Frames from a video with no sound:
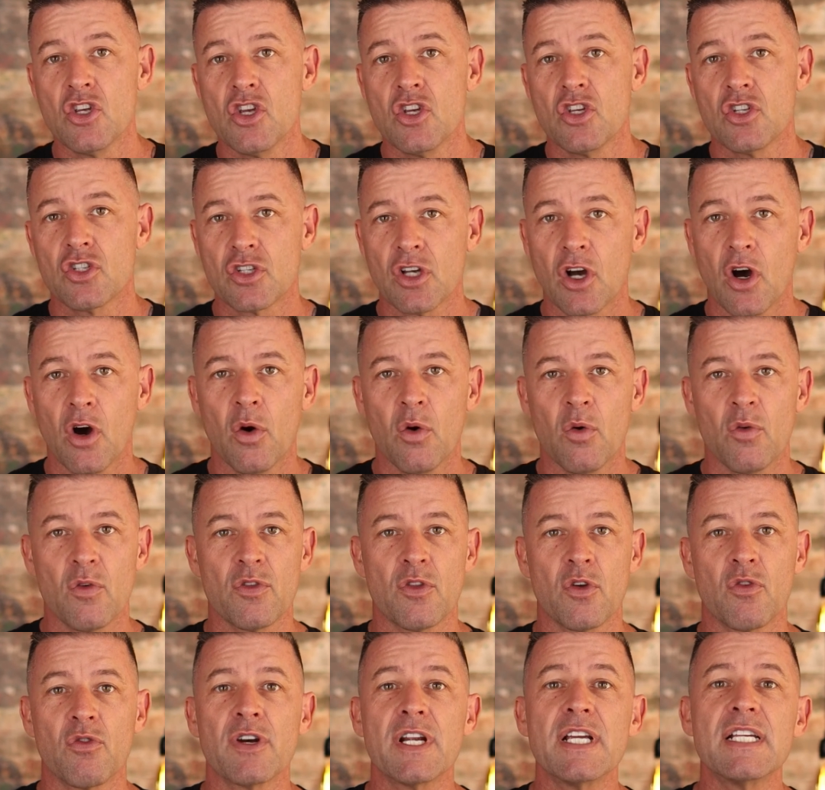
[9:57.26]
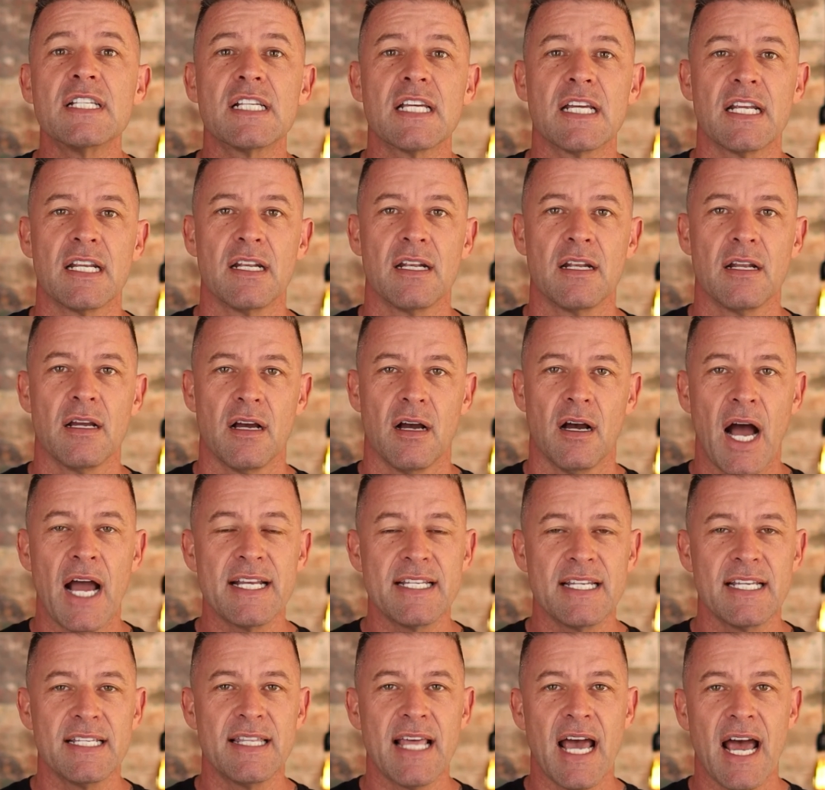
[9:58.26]
So the reason I
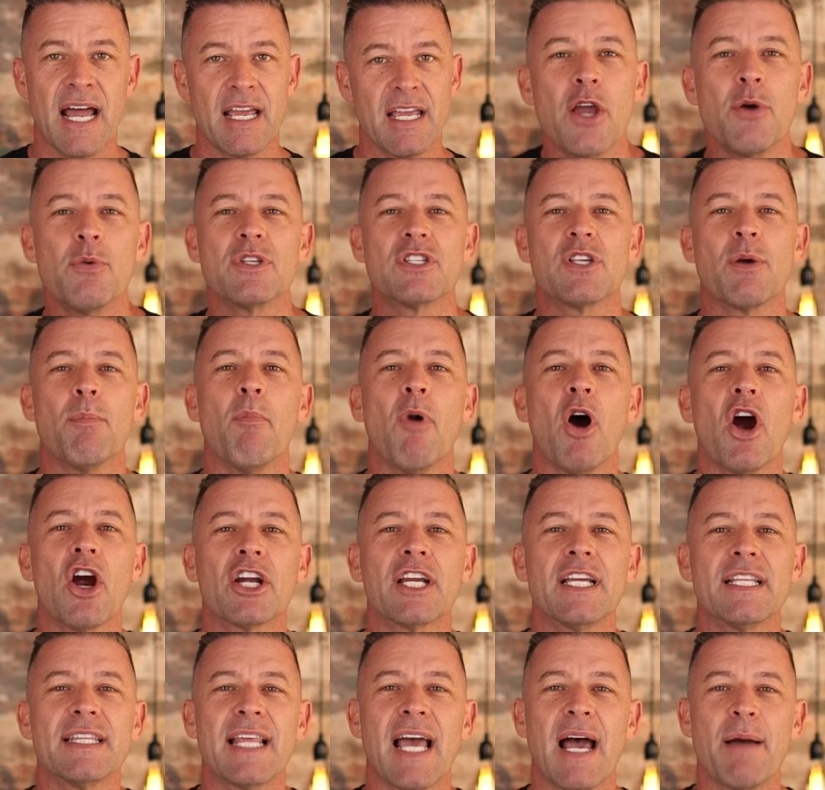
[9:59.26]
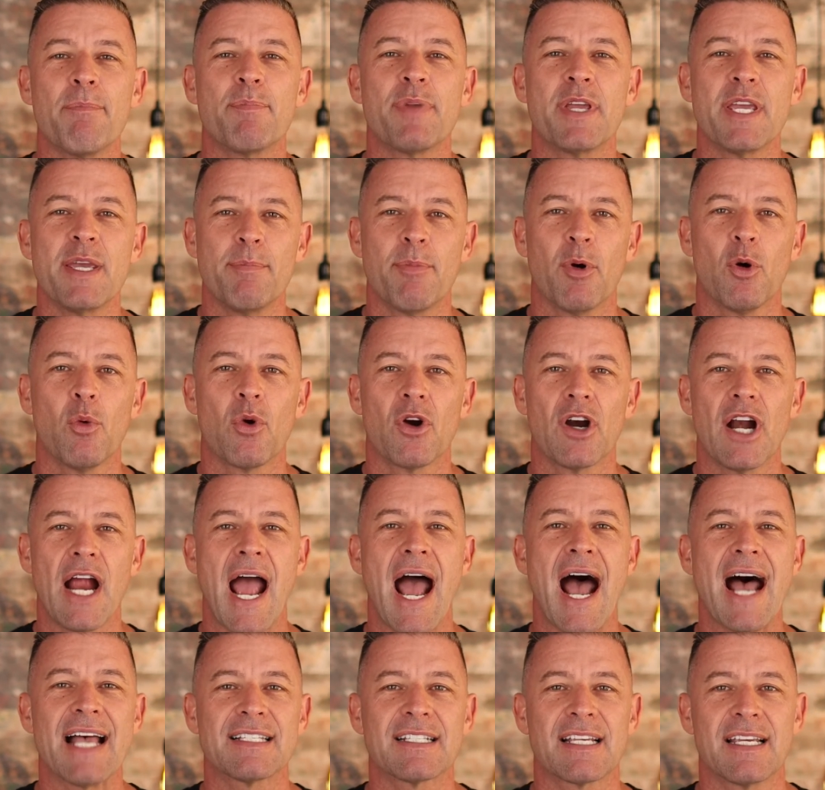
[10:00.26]
did that, it was a market that people were
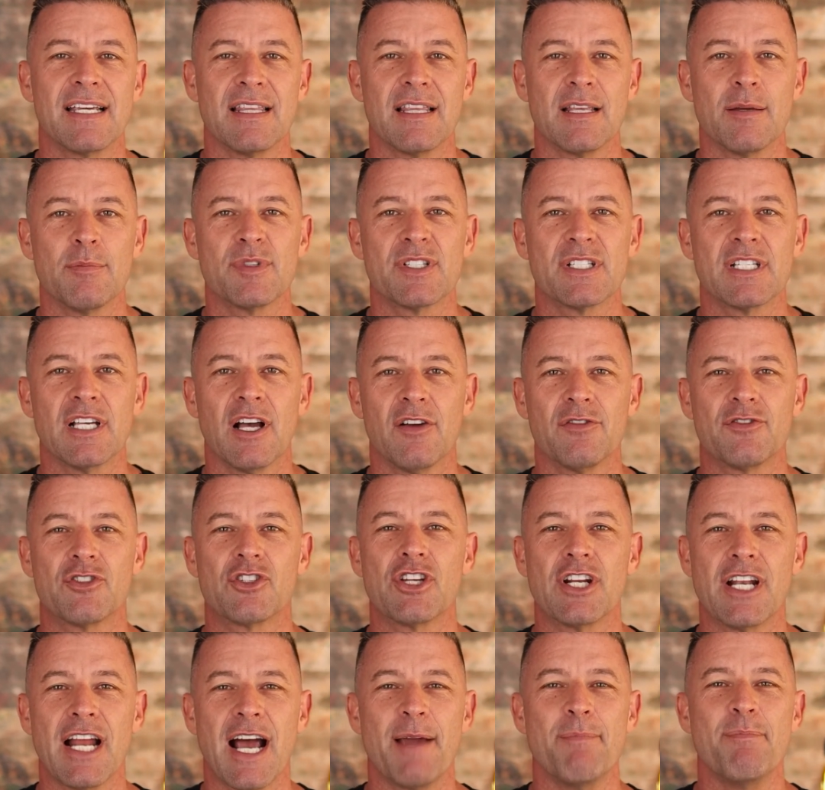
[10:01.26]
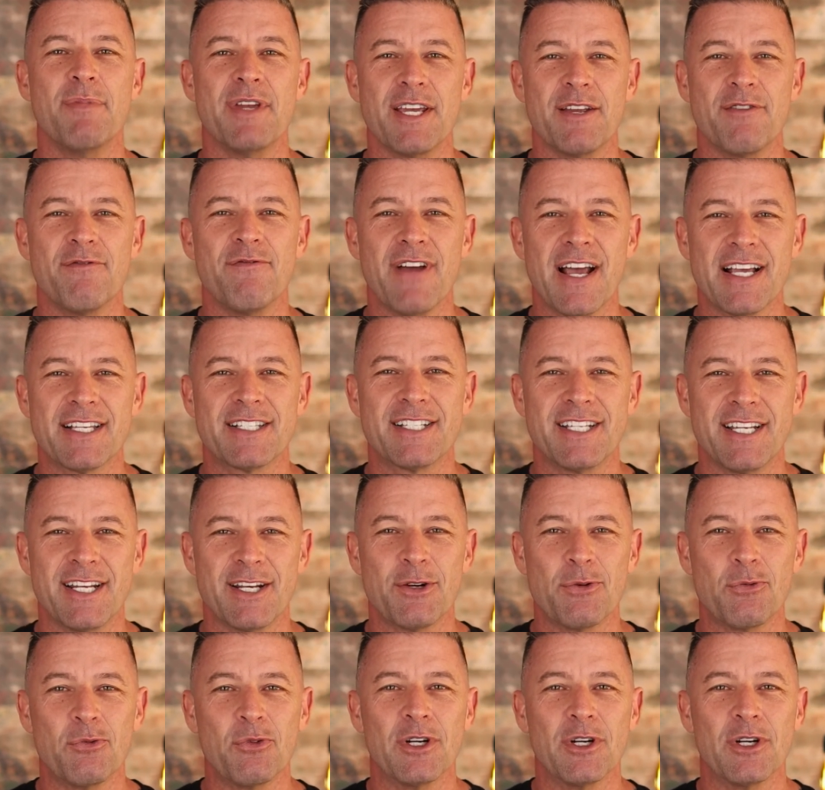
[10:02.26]
asking themselves, should I be investing in